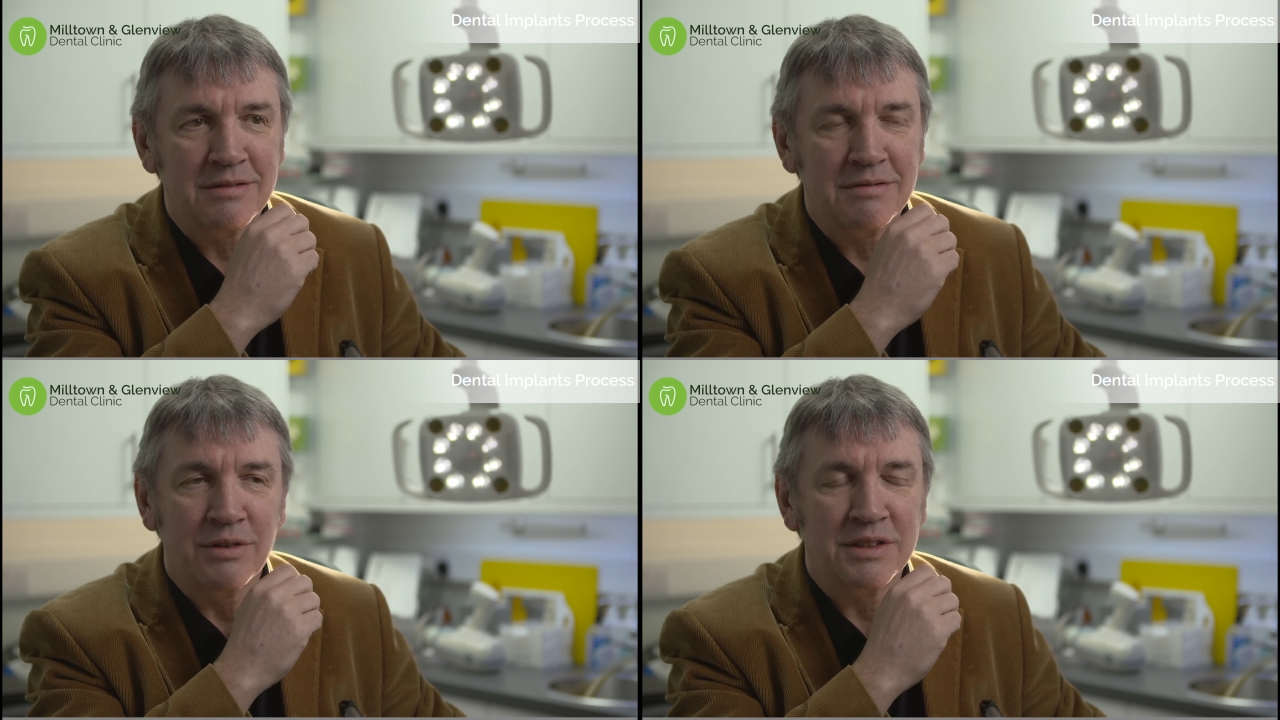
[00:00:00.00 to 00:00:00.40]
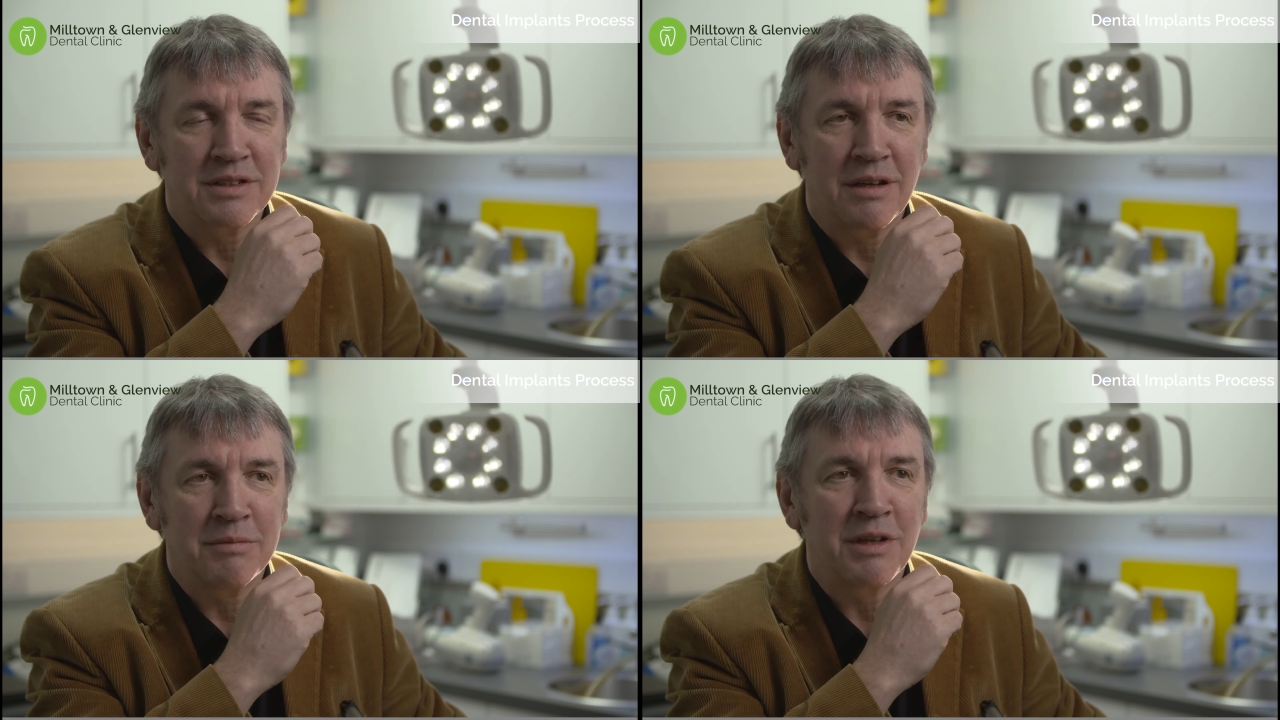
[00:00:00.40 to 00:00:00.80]
no, he's
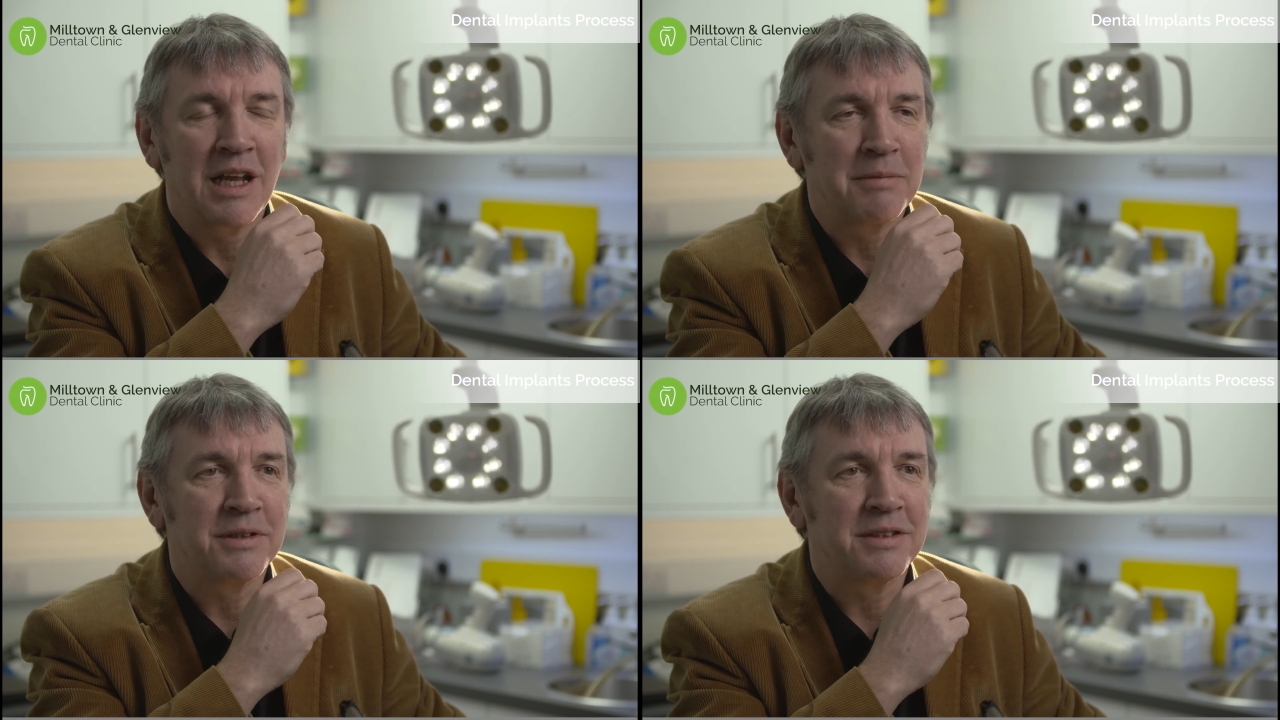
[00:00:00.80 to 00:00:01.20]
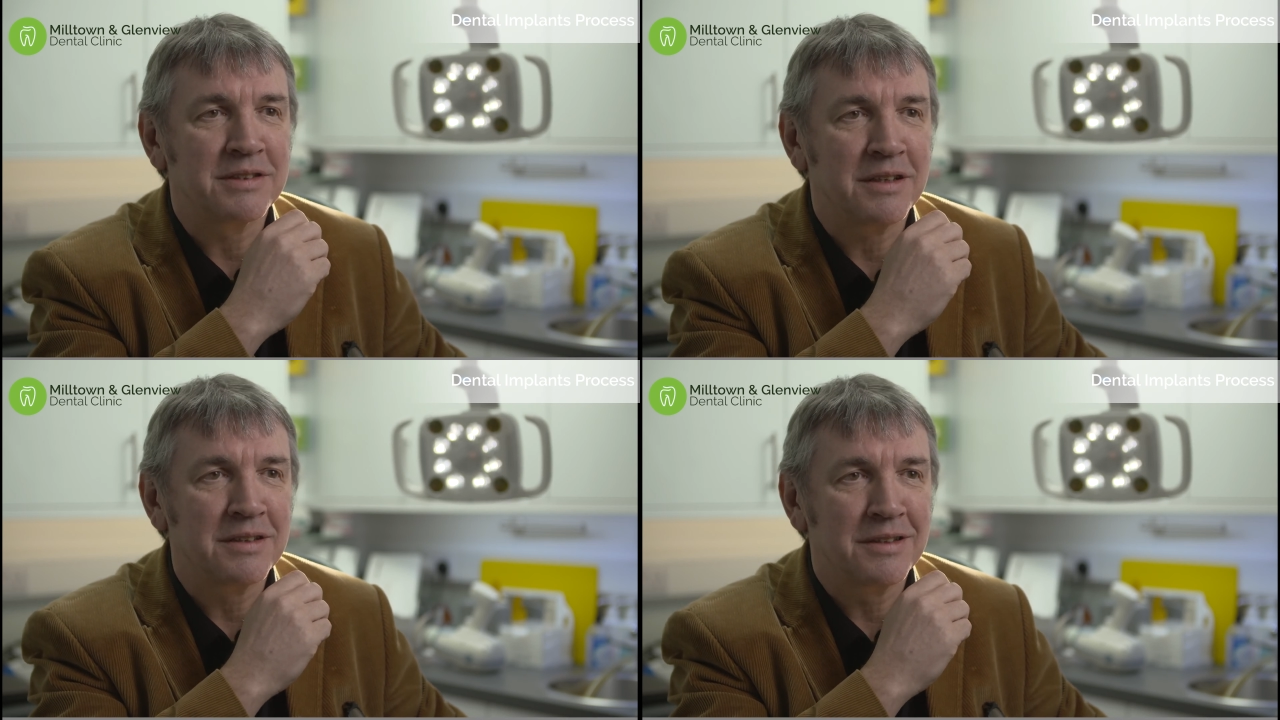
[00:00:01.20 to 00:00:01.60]
not. I'm not happy. He
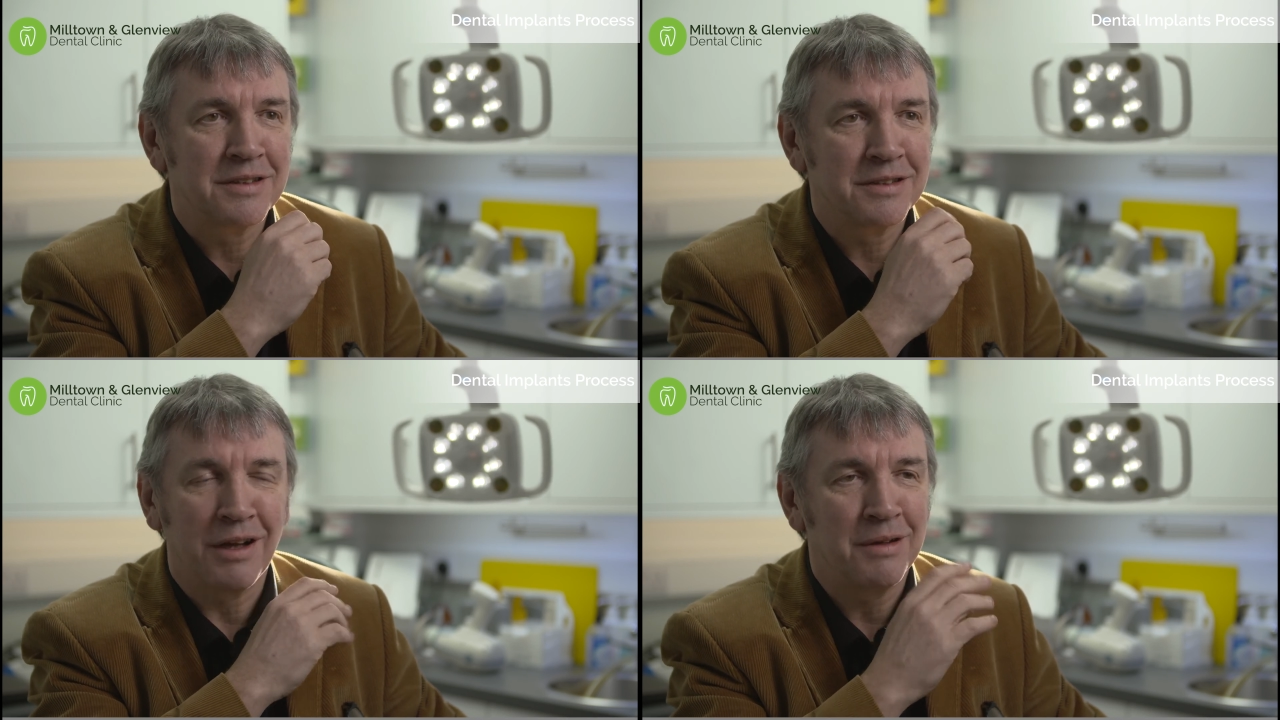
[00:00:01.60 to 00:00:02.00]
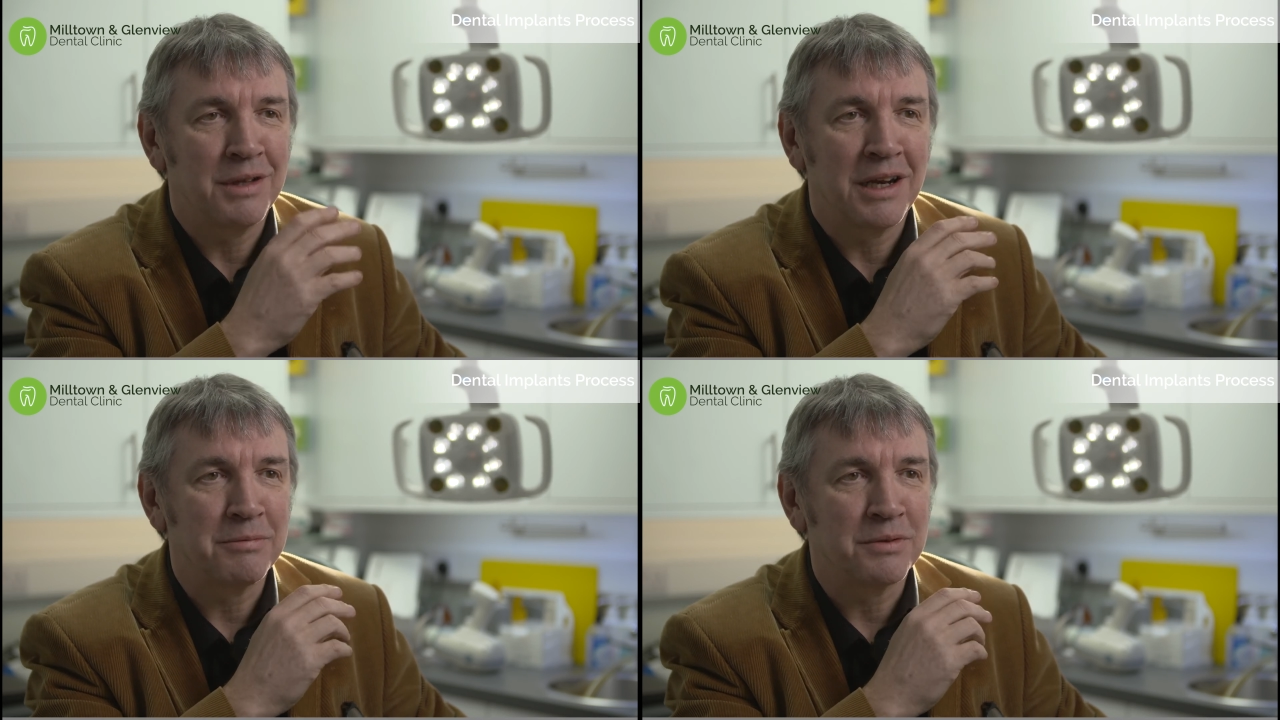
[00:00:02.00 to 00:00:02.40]
said, "So I'm
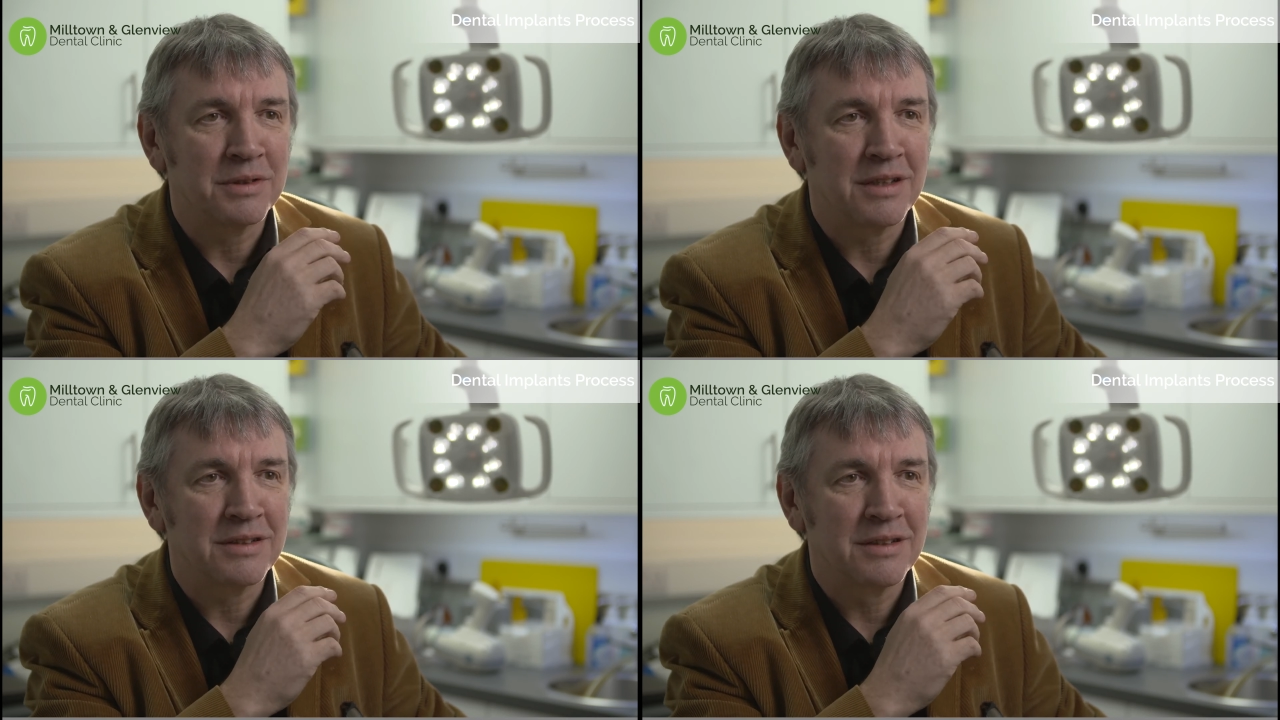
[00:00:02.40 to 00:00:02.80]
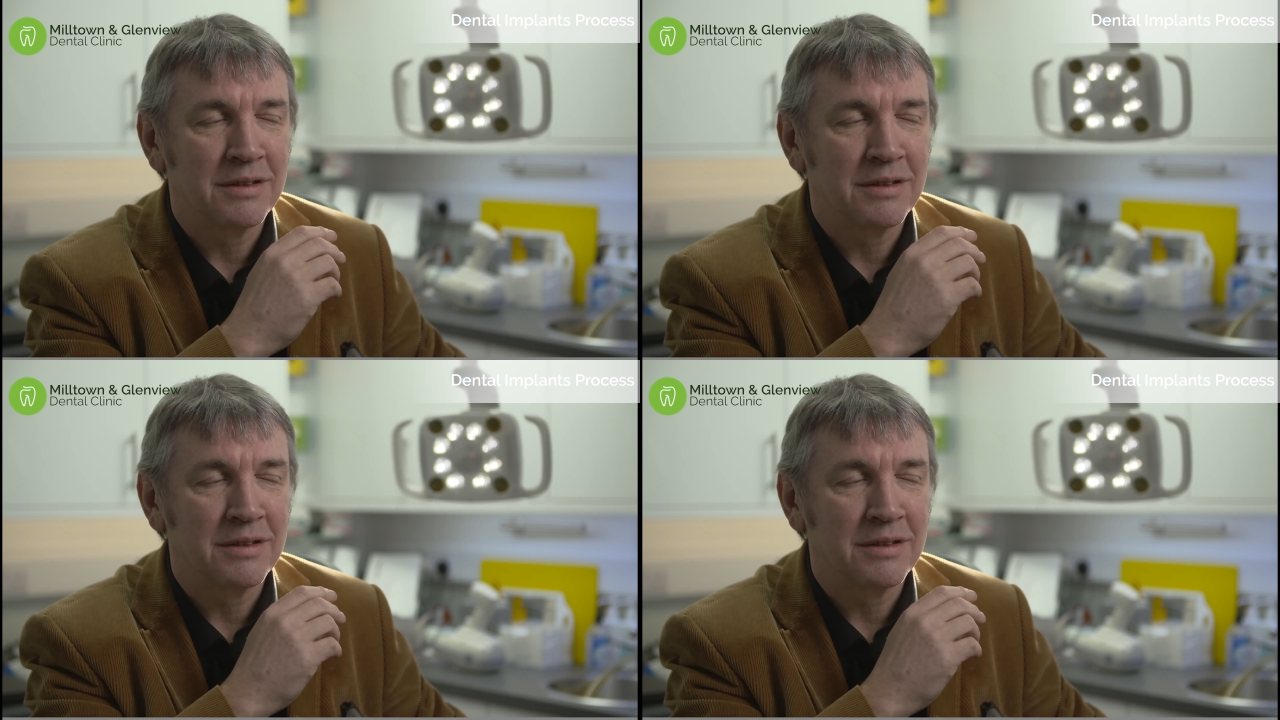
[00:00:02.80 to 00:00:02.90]
not happy with that."